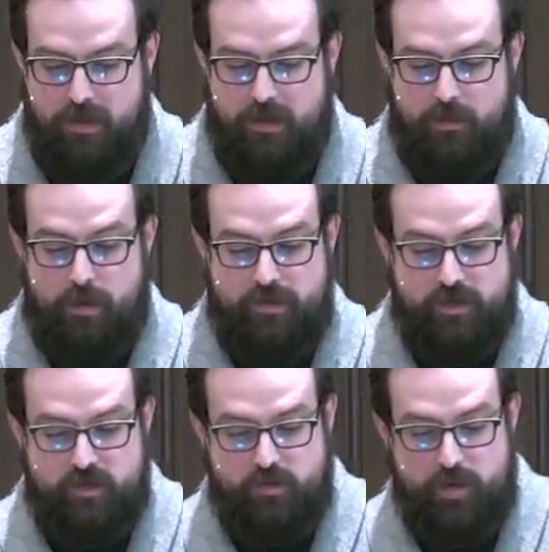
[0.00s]
Well,
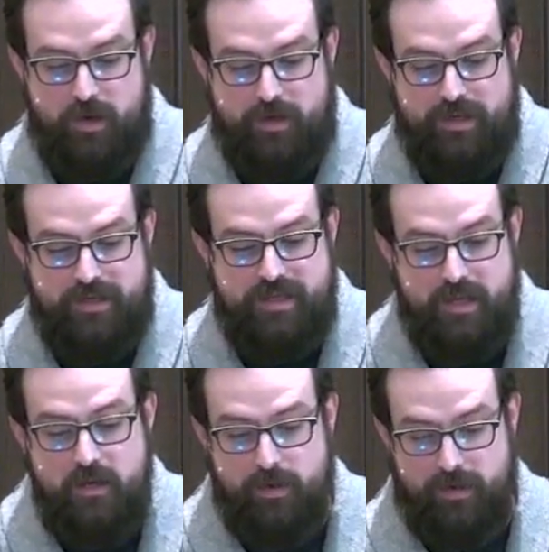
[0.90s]
church, we are
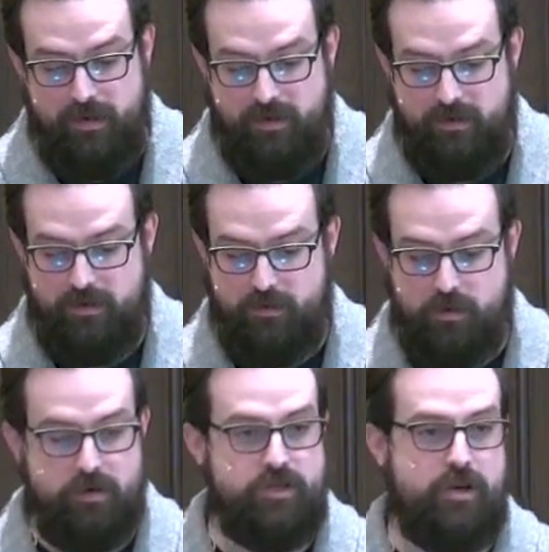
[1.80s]
continuing through
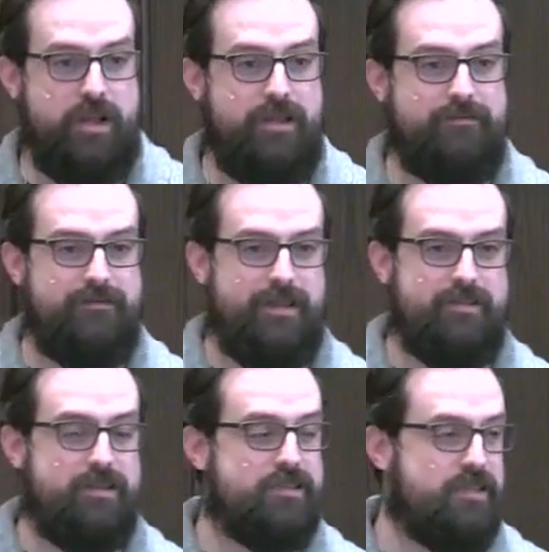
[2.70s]
our journey in
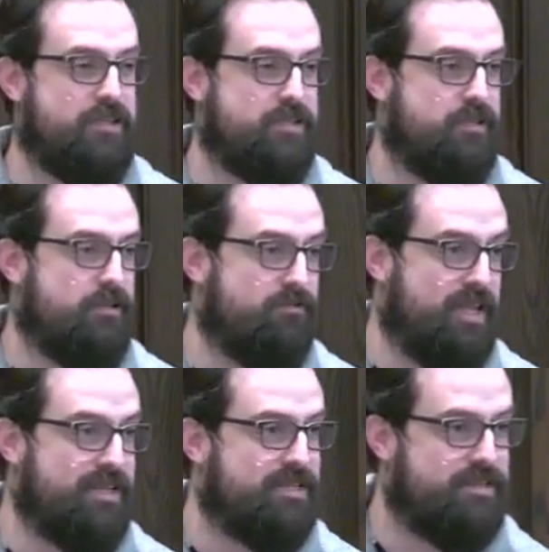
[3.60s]
this season of
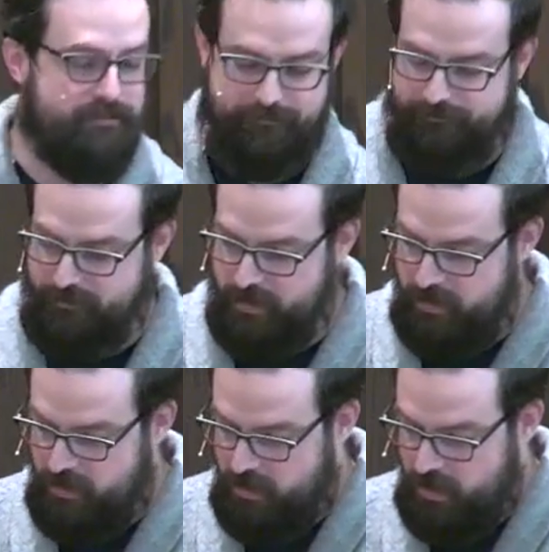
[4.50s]
Lent,
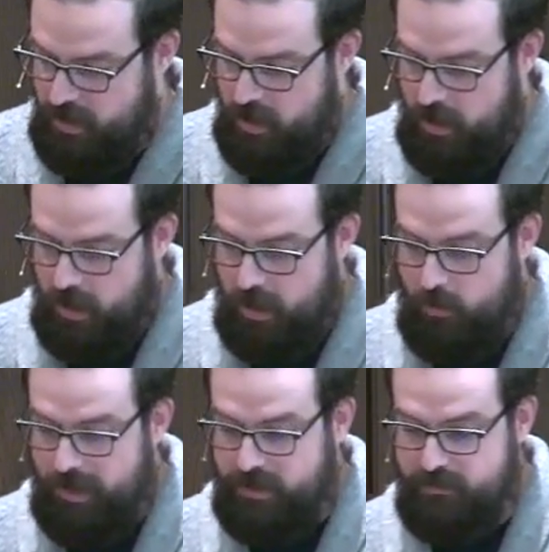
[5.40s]
our
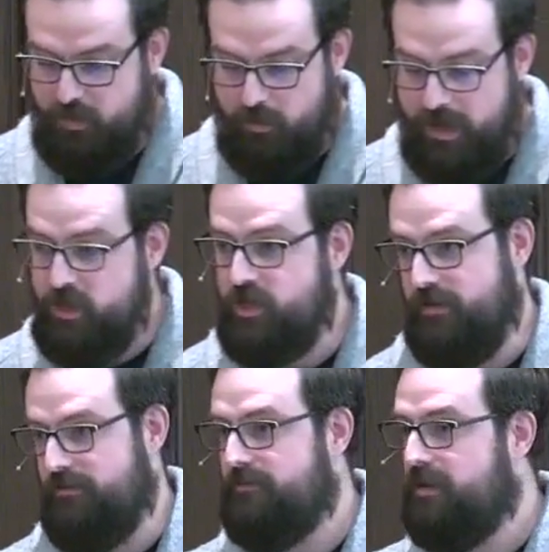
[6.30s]

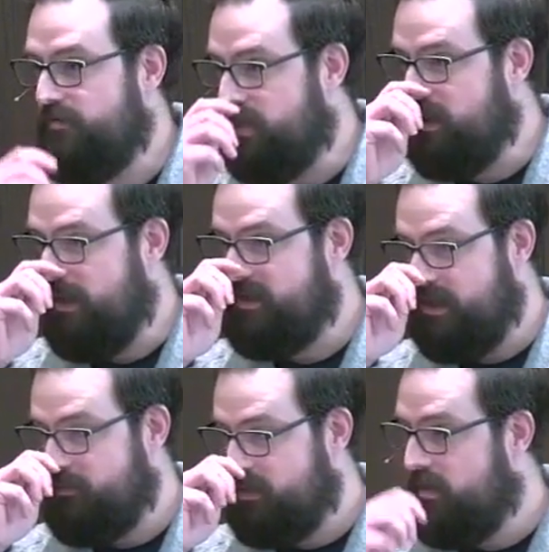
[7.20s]
exploration of the
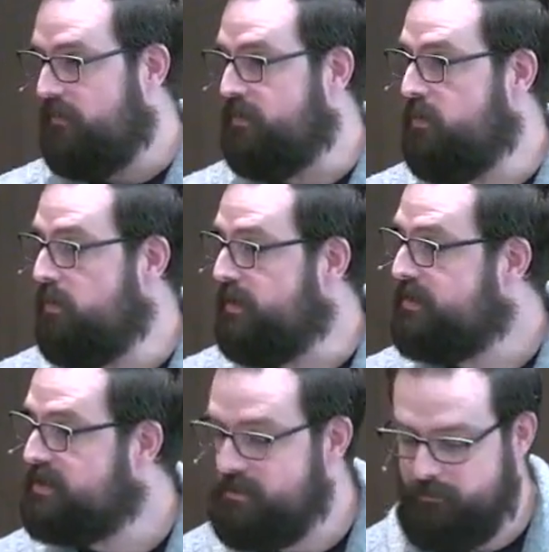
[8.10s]
concept of endurance.